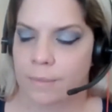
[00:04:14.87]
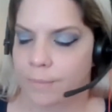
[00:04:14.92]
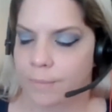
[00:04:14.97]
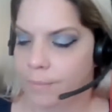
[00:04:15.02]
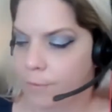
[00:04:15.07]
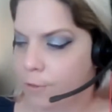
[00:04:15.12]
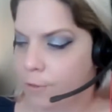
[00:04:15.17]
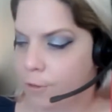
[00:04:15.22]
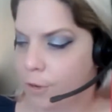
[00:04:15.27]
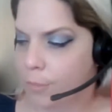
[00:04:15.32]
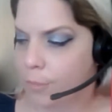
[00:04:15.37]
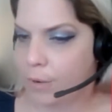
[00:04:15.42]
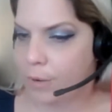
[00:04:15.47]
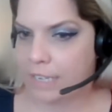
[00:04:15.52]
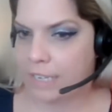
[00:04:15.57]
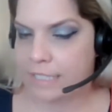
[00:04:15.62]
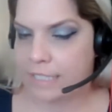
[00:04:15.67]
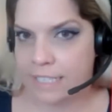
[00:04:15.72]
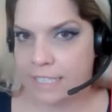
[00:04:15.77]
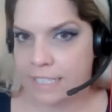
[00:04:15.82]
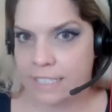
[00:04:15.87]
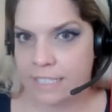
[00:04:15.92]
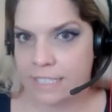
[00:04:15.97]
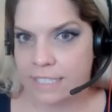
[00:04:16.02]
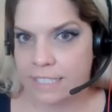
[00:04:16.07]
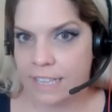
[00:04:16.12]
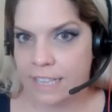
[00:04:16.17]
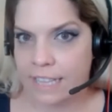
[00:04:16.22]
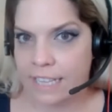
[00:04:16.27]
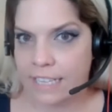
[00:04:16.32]
for
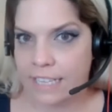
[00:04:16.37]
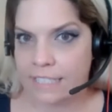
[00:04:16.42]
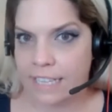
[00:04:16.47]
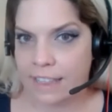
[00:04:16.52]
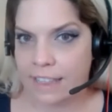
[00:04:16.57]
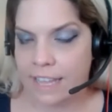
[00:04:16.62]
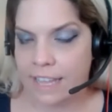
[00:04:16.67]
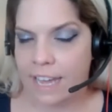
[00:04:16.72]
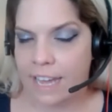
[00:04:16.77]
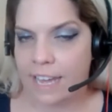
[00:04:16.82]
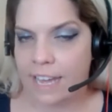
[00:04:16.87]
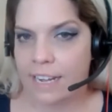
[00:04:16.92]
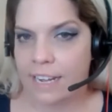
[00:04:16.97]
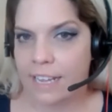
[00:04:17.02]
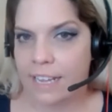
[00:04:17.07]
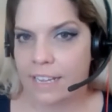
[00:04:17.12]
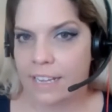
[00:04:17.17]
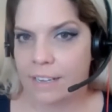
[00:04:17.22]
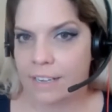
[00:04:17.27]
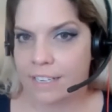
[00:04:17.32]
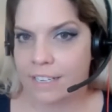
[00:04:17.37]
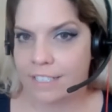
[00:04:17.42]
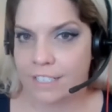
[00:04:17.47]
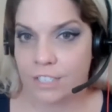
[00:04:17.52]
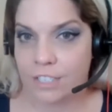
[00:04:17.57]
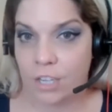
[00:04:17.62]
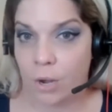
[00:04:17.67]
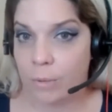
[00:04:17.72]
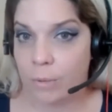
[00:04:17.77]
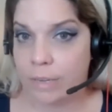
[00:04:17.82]
processes and things like that, because
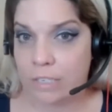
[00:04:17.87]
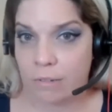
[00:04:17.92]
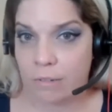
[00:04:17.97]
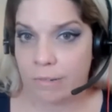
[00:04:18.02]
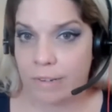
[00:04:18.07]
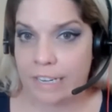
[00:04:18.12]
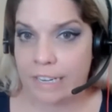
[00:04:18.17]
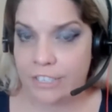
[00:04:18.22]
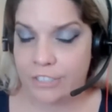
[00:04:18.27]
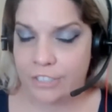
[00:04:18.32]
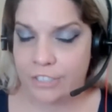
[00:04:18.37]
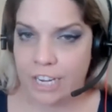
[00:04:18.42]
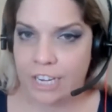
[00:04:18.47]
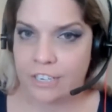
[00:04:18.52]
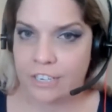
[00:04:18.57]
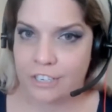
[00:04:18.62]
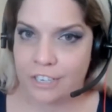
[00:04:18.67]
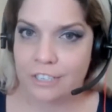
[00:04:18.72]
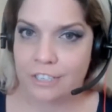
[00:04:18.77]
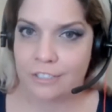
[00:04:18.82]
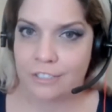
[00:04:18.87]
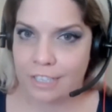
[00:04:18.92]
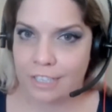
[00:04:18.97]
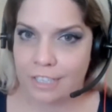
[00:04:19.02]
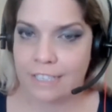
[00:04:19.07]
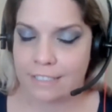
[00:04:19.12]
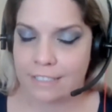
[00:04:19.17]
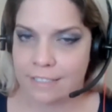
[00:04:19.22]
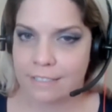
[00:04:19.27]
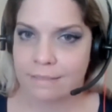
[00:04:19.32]
it's always growing and changing. So
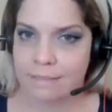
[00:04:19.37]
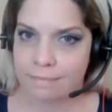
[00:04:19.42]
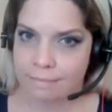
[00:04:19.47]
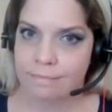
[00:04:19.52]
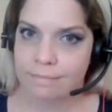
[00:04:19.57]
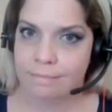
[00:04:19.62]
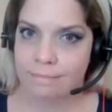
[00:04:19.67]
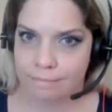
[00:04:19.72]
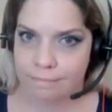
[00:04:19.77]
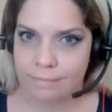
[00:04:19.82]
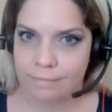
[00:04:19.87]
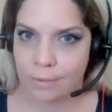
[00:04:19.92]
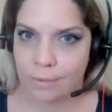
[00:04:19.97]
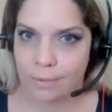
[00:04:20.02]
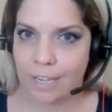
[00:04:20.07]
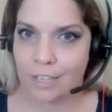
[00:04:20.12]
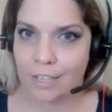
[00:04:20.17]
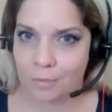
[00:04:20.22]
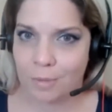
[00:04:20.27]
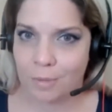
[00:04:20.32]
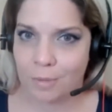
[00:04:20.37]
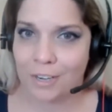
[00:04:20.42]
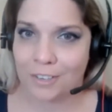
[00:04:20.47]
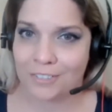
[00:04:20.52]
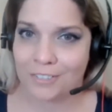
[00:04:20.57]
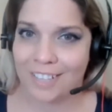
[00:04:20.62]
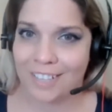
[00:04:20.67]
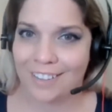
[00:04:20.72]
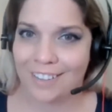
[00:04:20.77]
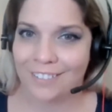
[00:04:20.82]
that's a regular part
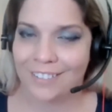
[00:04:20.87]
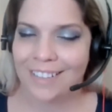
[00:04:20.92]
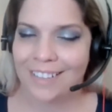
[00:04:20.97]
of life.